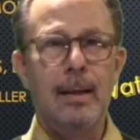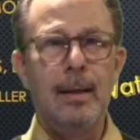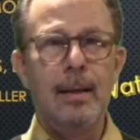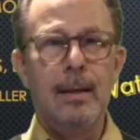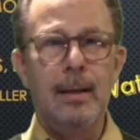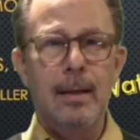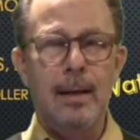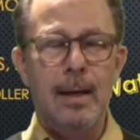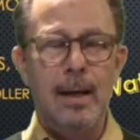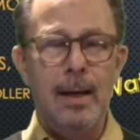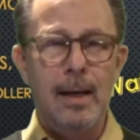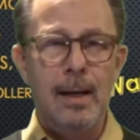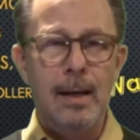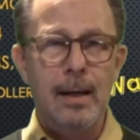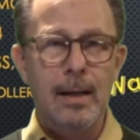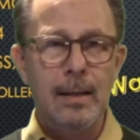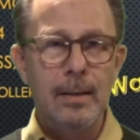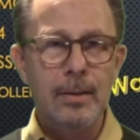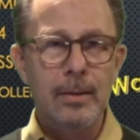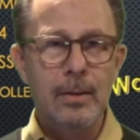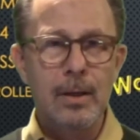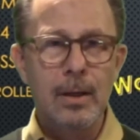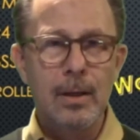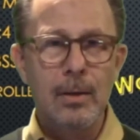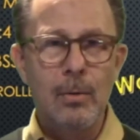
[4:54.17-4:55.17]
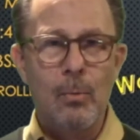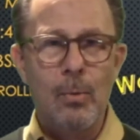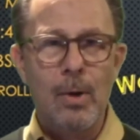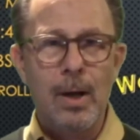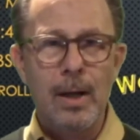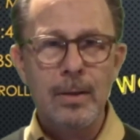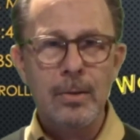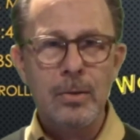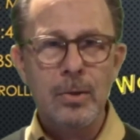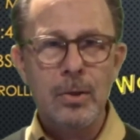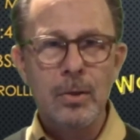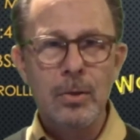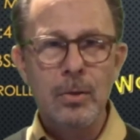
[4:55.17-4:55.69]
You're going to
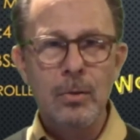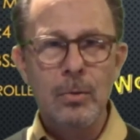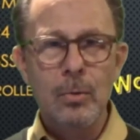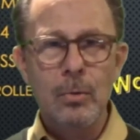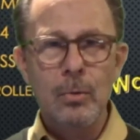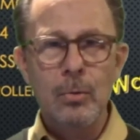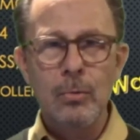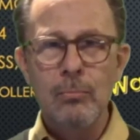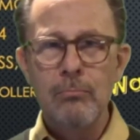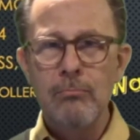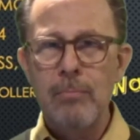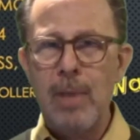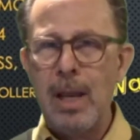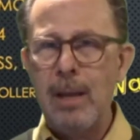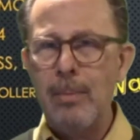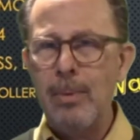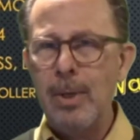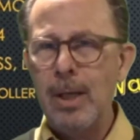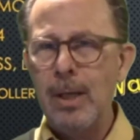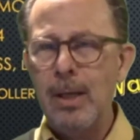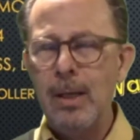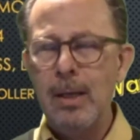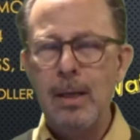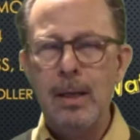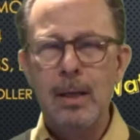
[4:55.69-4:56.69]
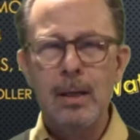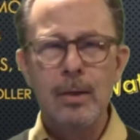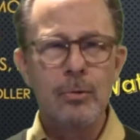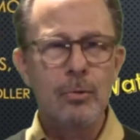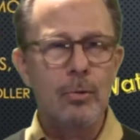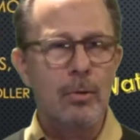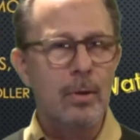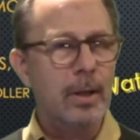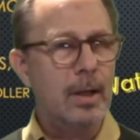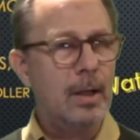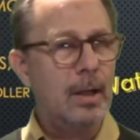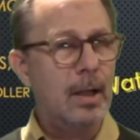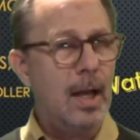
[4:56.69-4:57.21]
want to maybe
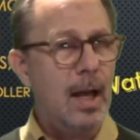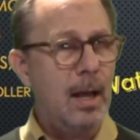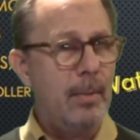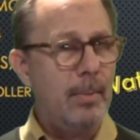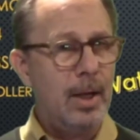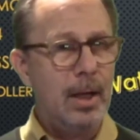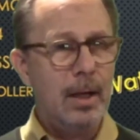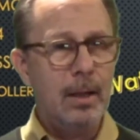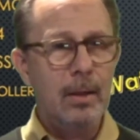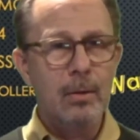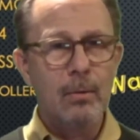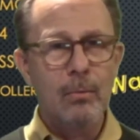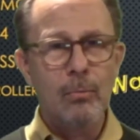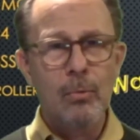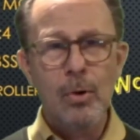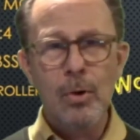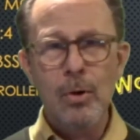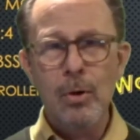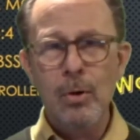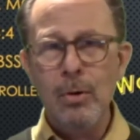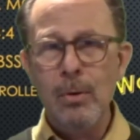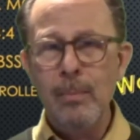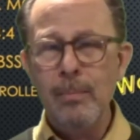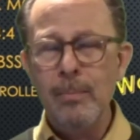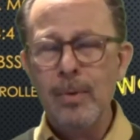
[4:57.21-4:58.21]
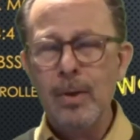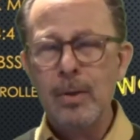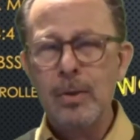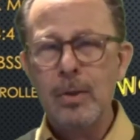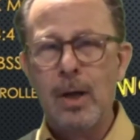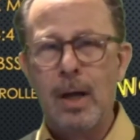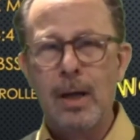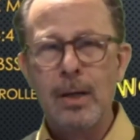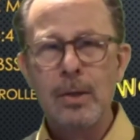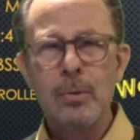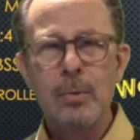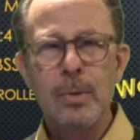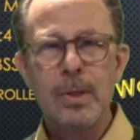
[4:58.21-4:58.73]
control the climate in the room,
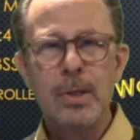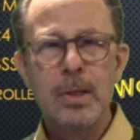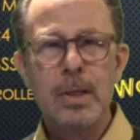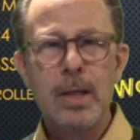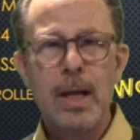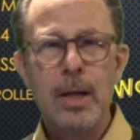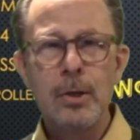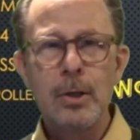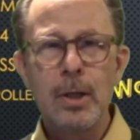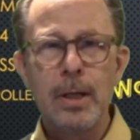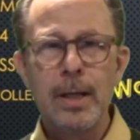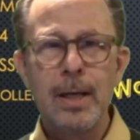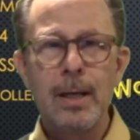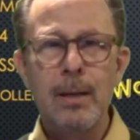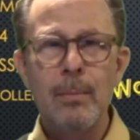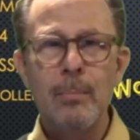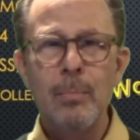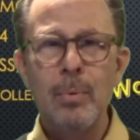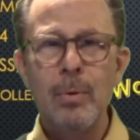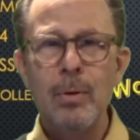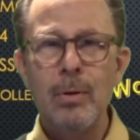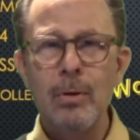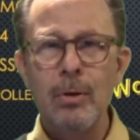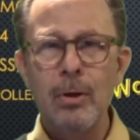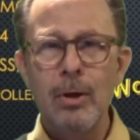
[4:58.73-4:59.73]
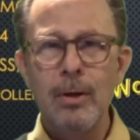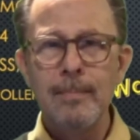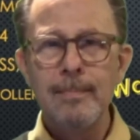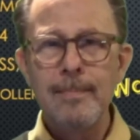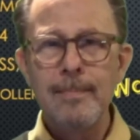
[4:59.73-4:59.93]
talk to a scheduling computer.